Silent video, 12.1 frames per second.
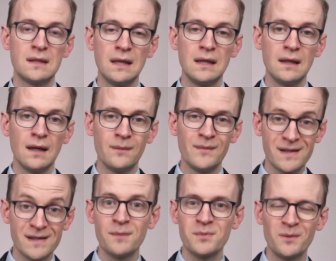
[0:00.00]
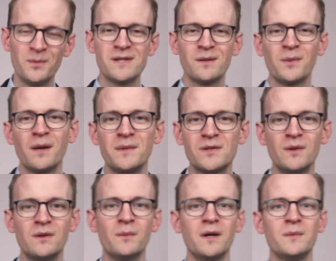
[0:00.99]
the exception, which I'm coming to
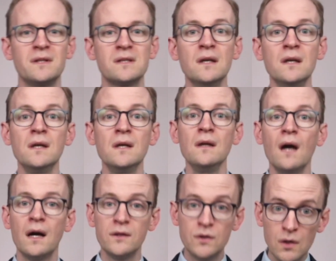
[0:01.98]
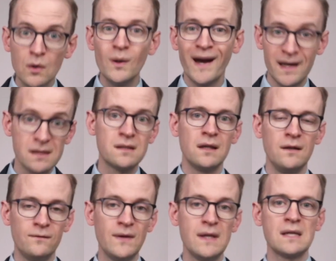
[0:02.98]
in a moment, you as the
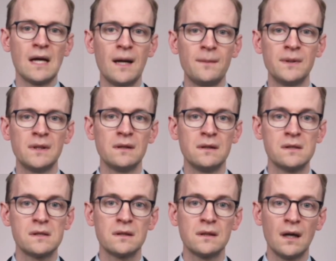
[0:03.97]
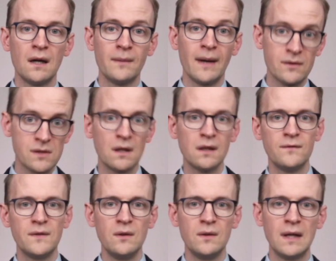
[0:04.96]
visa applicant outside
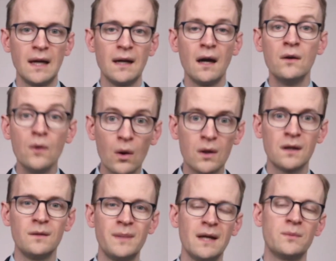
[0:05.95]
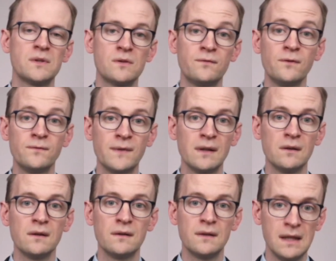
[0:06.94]
of the UK are not going to be able to
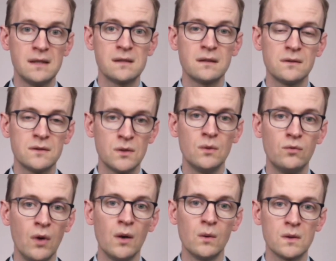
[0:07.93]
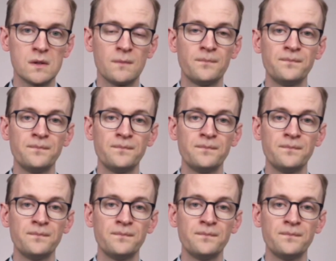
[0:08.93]
fulfill these two roles.